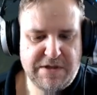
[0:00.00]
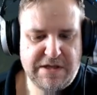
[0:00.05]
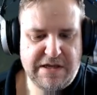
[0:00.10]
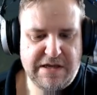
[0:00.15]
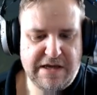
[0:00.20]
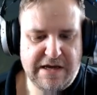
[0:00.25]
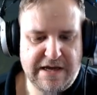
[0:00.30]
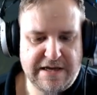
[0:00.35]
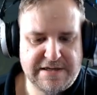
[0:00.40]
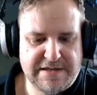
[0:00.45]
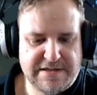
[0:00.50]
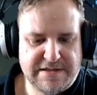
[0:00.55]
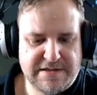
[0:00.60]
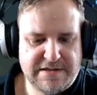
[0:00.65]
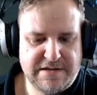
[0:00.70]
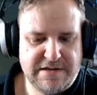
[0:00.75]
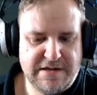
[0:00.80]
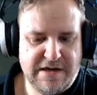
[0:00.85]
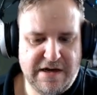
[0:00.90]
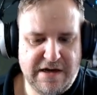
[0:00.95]

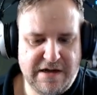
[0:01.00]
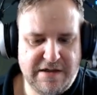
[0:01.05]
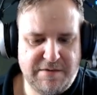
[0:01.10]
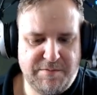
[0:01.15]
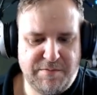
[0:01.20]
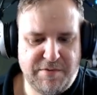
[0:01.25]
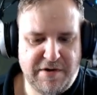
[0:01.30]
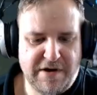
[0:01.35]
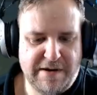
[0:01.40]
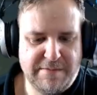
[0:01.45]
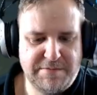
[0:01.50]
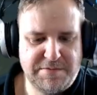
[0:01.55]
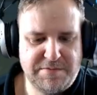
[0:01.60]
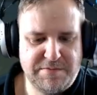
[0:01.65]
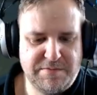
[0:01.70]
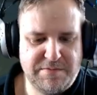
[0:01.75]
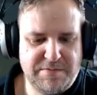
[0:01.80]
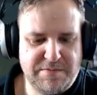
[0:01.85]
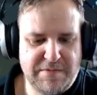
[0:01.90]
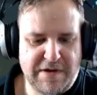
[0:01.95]
Yes, yeah, the Prime.
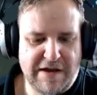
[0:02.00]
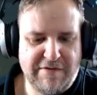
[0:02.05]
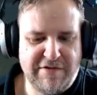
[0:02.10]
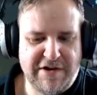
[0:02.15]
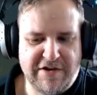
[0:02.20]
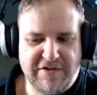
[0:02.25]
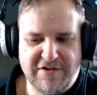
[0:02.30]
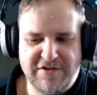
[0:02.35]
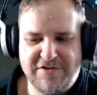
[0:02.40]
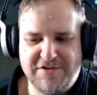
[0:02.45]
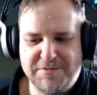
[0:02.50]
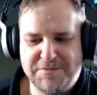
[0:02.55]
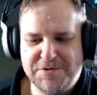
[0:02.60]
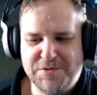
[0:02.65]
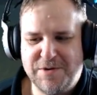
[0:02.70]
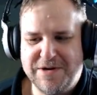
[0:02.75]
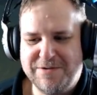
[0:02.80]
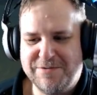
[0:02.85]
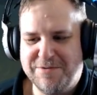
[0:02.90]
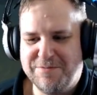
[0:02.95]
I haven't actually sold
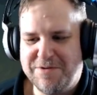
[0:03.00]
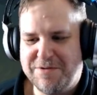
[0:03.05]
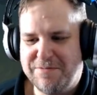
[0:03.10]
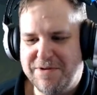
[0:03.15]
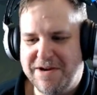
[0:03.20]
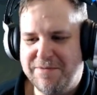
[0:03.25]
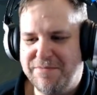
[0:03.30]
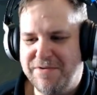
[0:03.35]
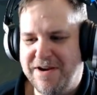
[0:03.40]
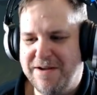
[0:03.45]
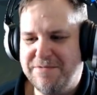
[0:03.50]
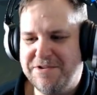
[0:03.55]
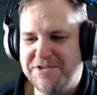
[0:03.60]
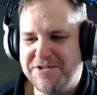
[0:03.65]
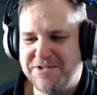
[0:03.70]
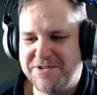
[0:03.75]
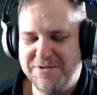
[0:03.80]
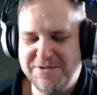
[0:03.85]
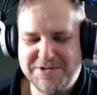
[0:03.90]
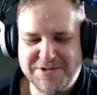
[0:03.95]
to anyone with my Prime. It's
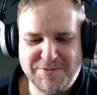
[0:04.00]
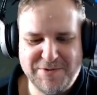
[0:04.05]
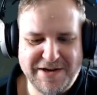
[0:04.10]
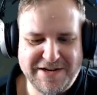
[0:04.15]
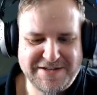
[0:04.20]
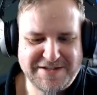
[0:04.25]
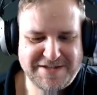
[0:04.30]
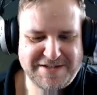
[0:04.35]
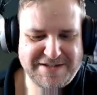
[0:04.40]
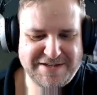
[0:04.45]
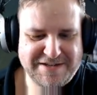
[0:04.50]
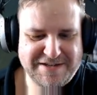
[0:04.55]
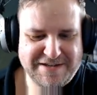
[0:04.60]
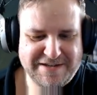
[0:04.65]
just going to waste.